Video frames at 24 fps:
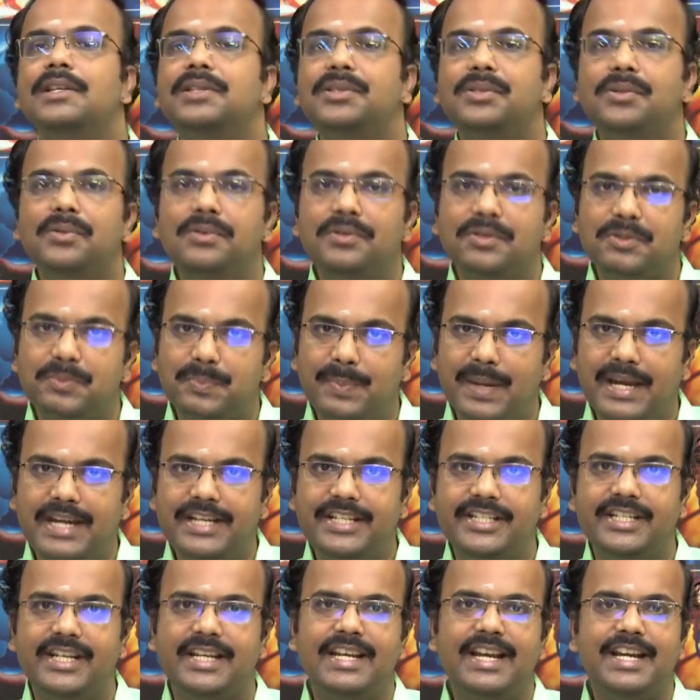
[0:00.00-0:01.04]
So,
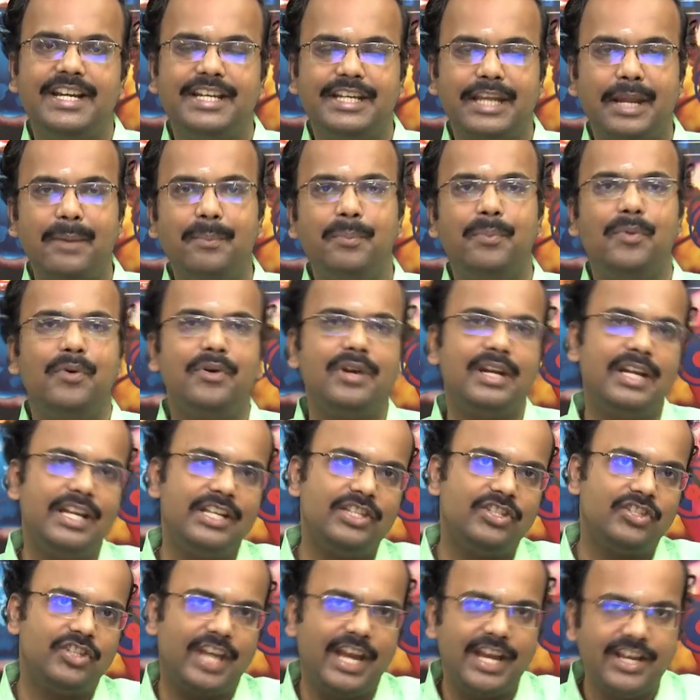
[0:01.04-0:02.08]
spatially and temporally
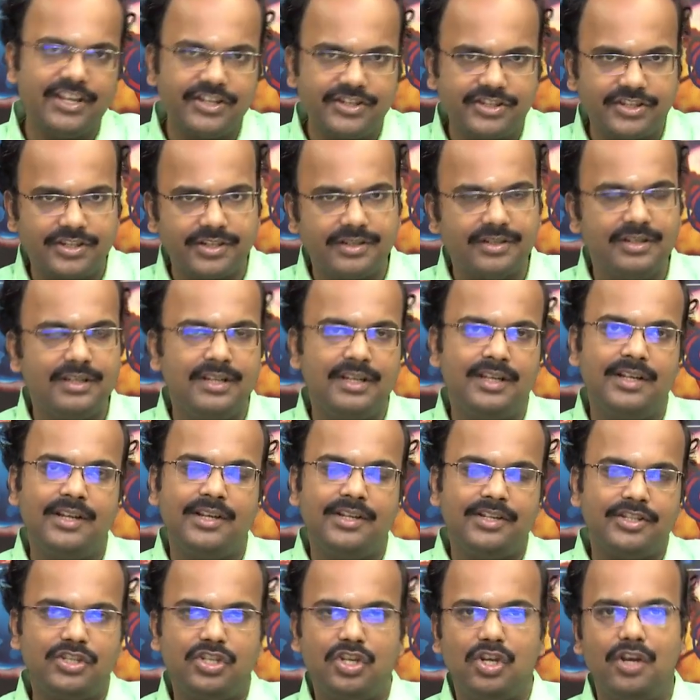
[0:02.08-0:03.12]
changed
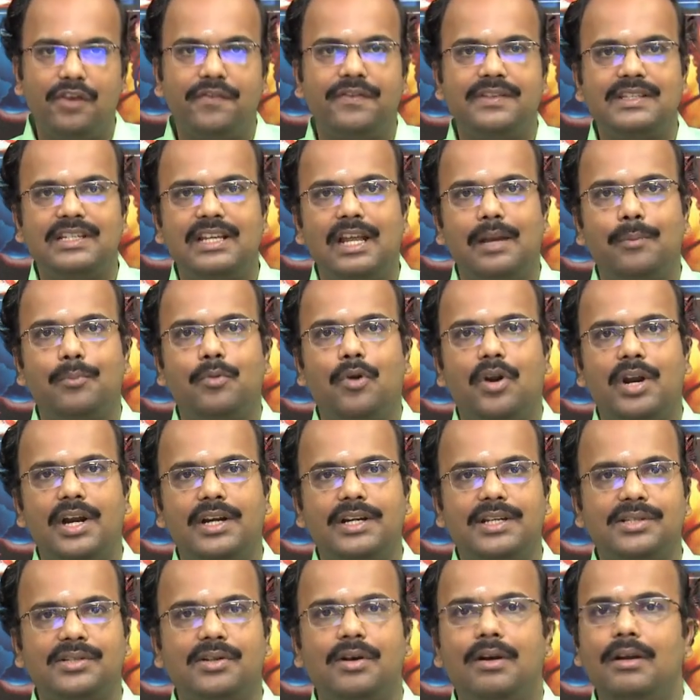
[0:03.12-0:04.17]
geophysical
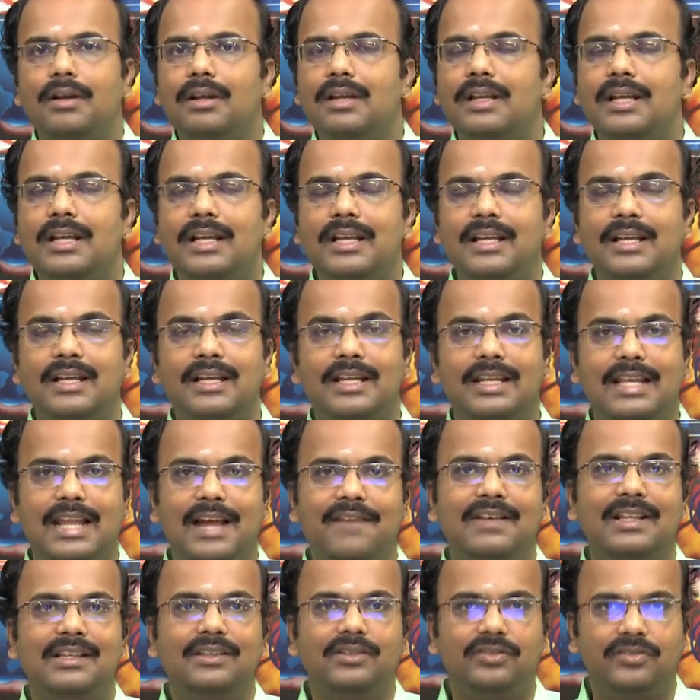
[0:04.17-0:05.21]
product is called
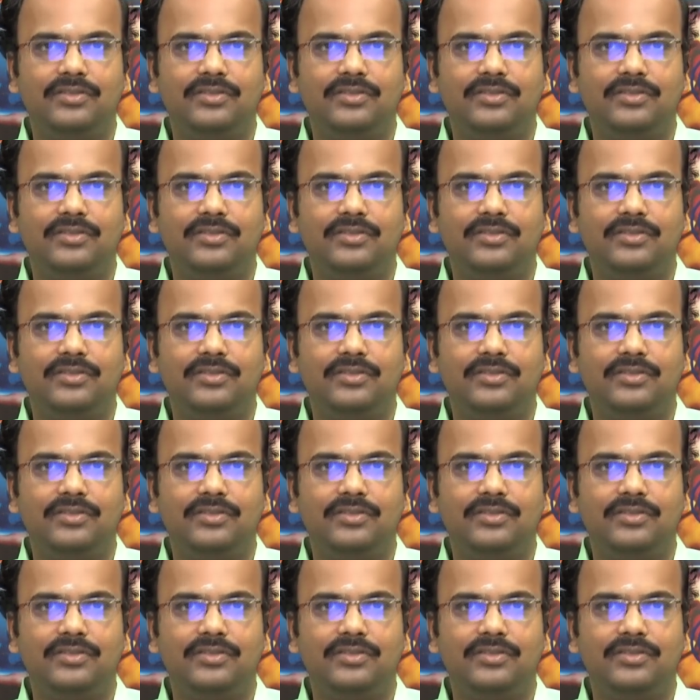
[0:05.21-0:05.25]
level